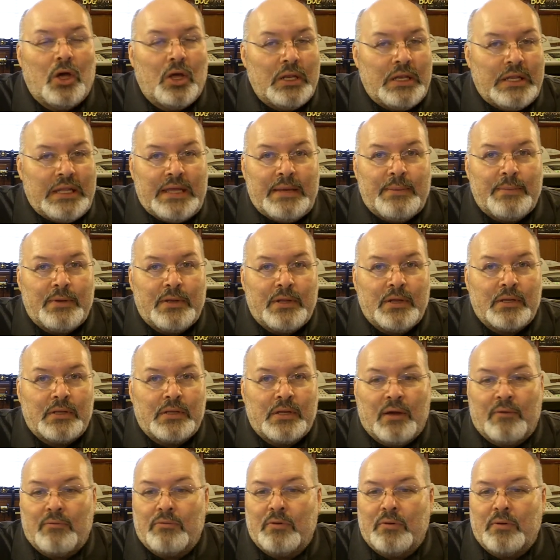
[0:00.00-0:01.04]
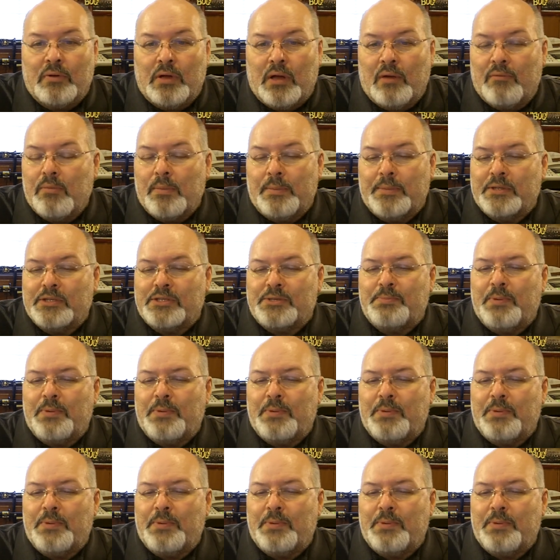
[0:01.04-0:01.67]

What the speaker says: unlimited government